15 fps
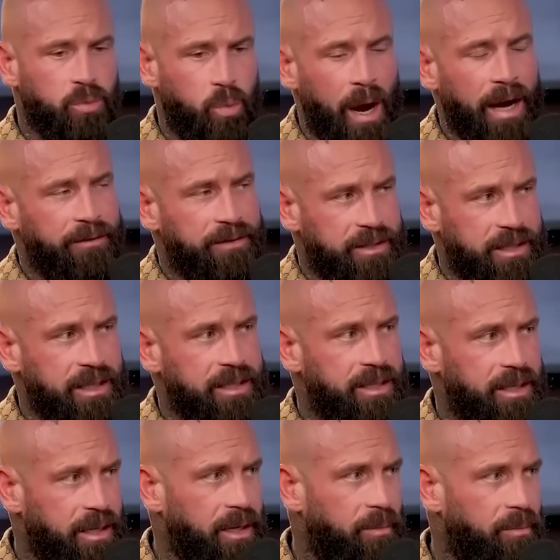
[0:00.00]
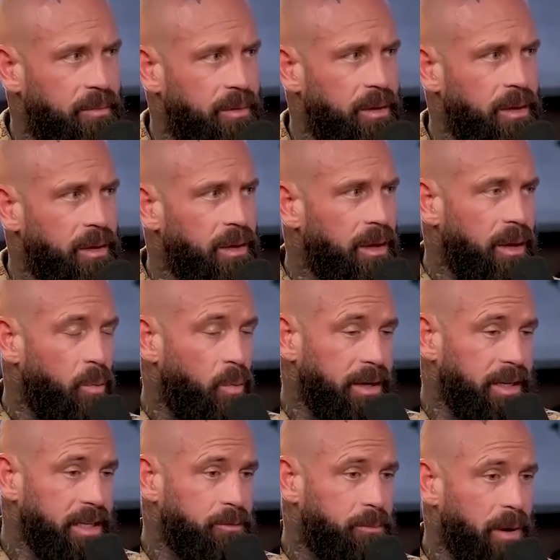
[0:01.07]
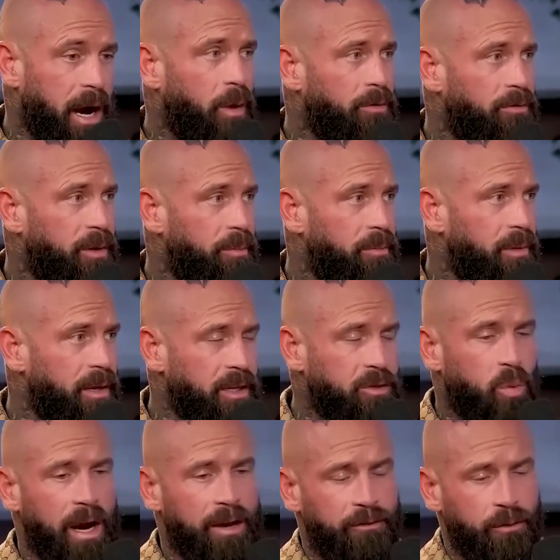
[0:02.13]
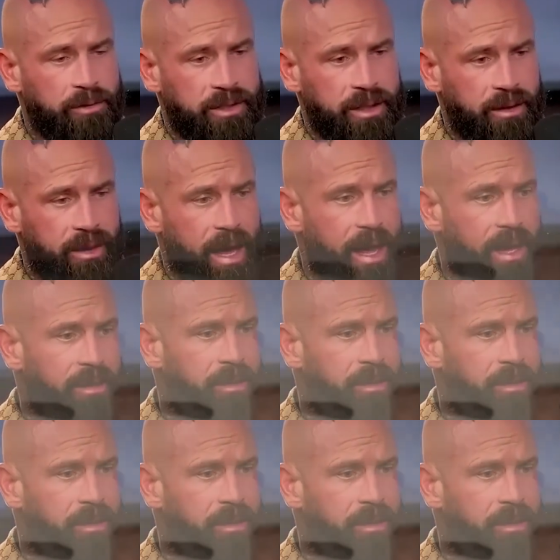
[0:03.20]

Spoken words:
came from selling a fantasy. Even his fitness advice is